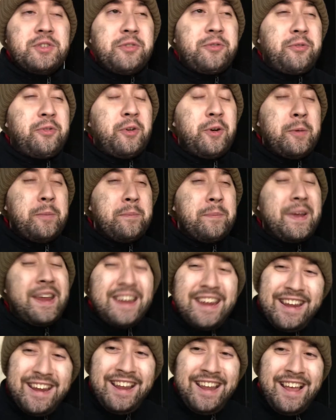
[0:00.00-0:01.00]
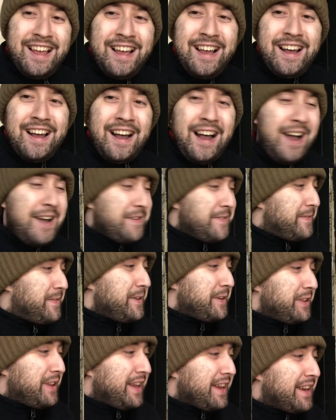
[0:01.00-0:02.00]
For me, I
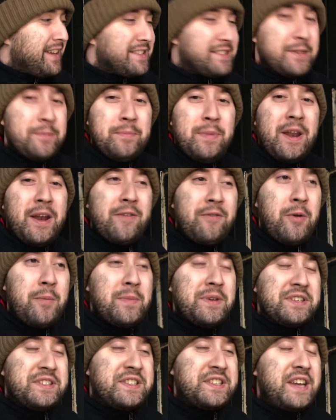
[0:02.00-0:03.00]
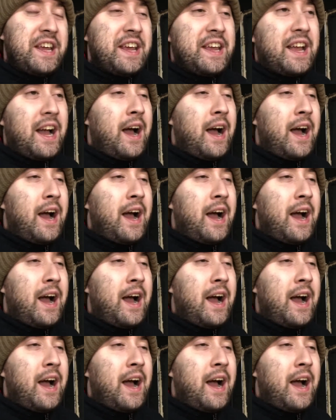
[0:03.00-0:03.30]
feel like it's a bit of a mistake.